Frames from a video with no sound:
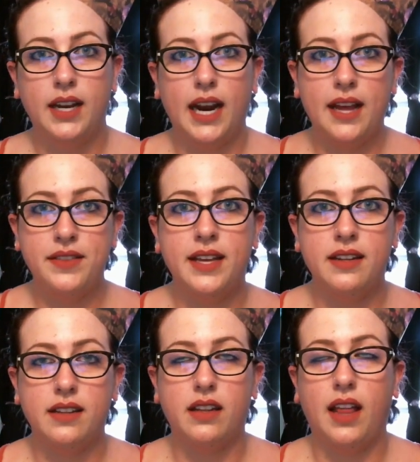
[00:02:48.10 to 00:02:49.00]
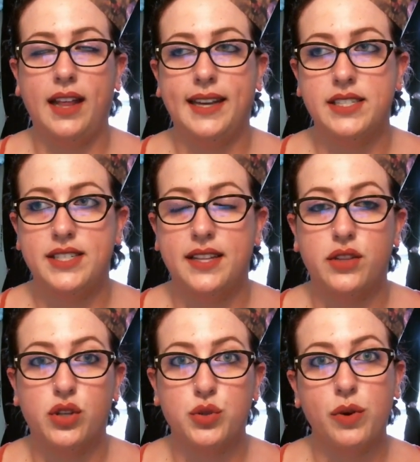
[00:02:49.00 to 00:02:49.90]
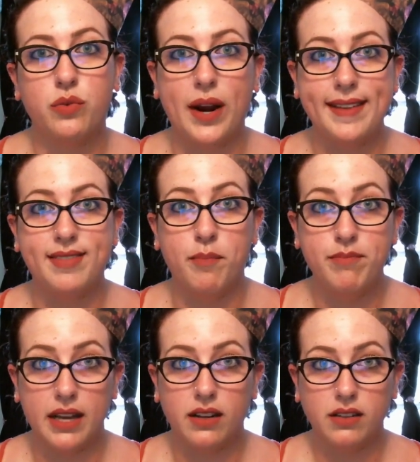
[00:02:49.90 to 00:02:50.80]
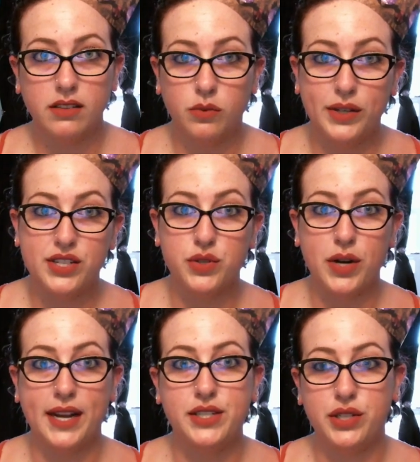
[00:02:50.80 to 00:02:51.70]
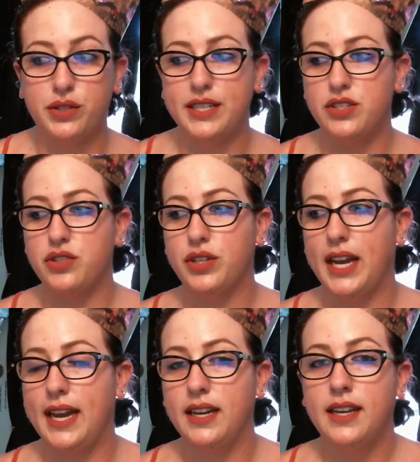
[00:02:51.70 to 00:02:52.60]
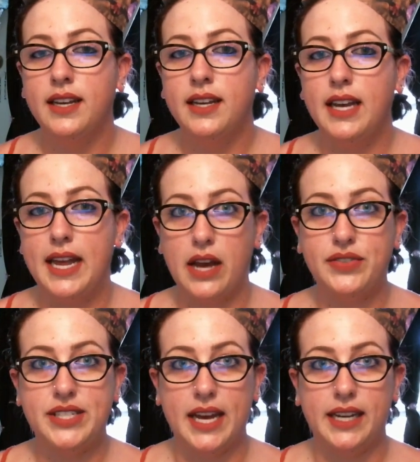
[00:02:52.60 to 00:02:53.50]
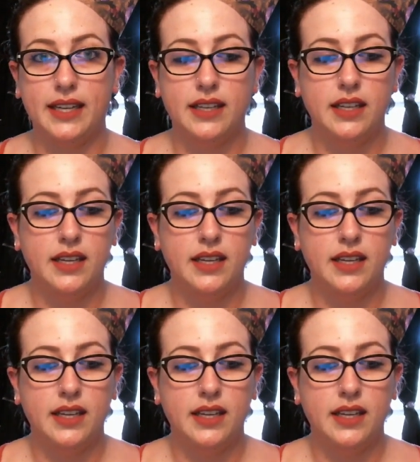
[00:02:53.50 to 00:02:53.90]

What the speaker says: And then I like to say that there's one right in the middle, which is what I do is you get enough setting